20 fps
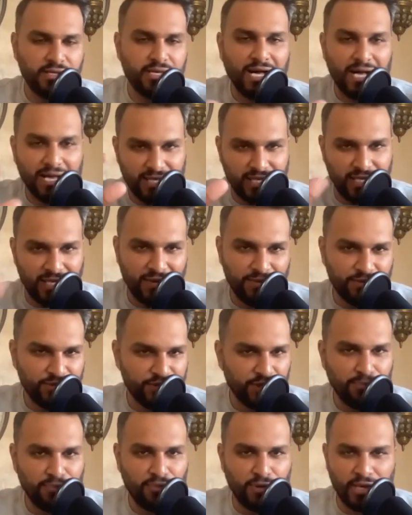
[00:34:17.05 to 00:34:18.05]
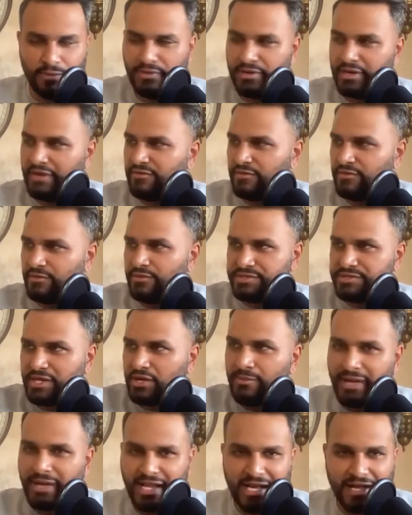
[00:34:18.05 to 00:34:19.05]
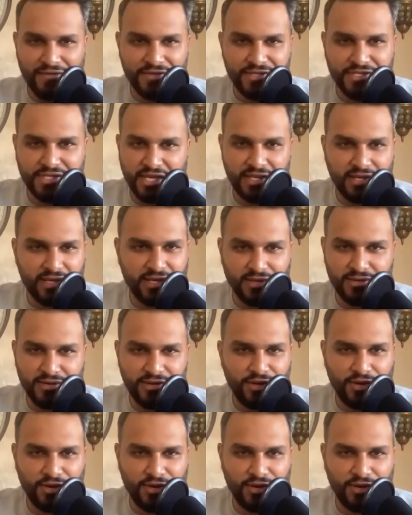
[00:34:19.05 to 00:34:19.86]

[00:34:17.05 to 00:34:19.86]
Kaki at some point where everyone was like, oh my God, this kid can,